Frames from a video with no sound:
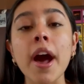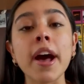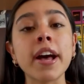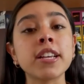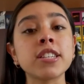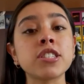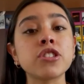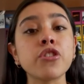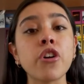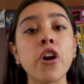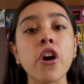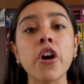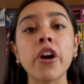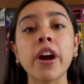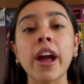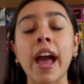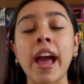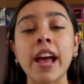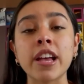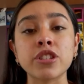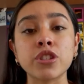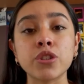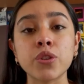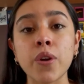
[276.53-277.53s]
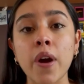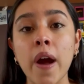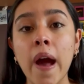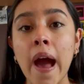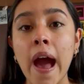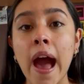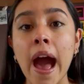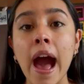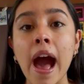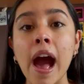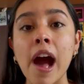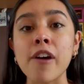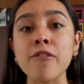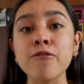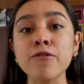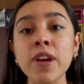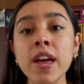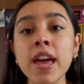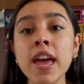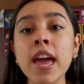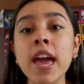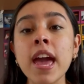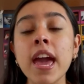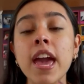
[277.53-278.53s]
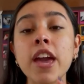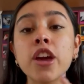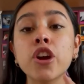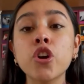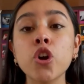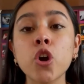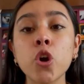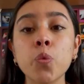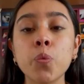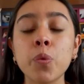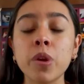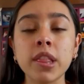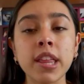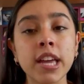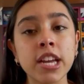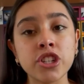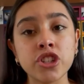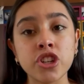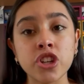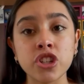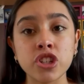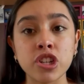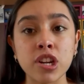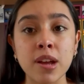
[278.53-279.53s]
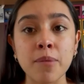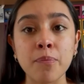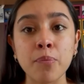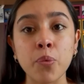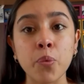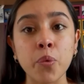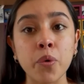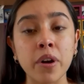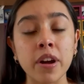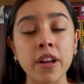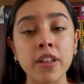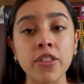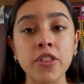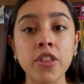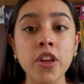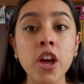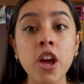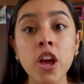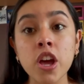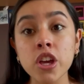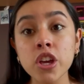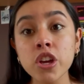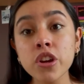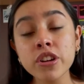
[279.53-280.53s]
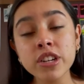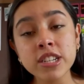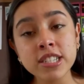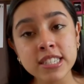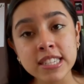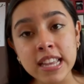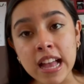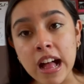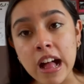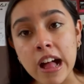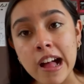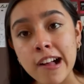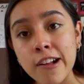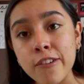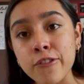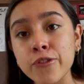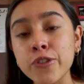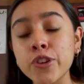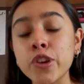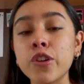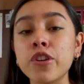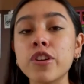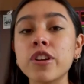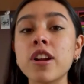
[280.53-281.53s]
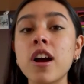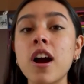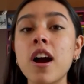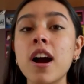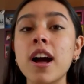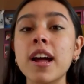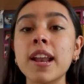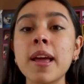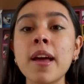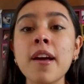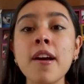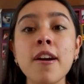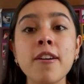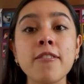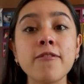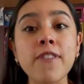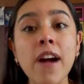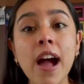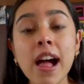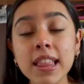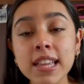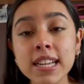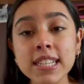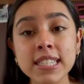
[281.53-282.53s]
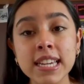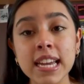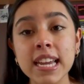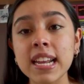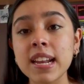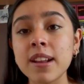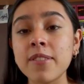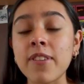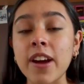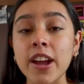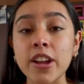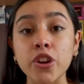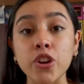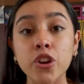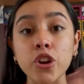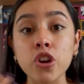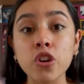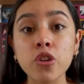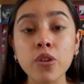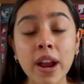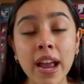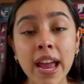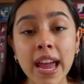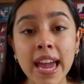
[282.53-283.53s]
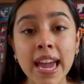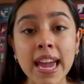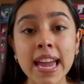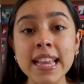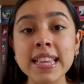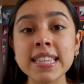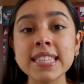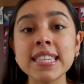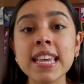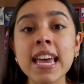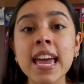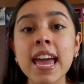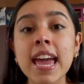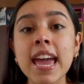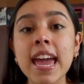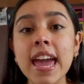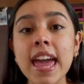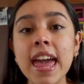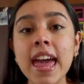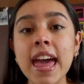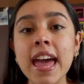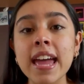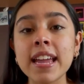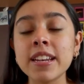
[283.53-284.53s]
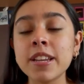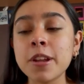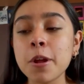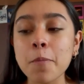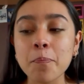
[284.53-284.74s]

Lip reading: as long as you have a good relationship with yourself, you're not validated by your grades, and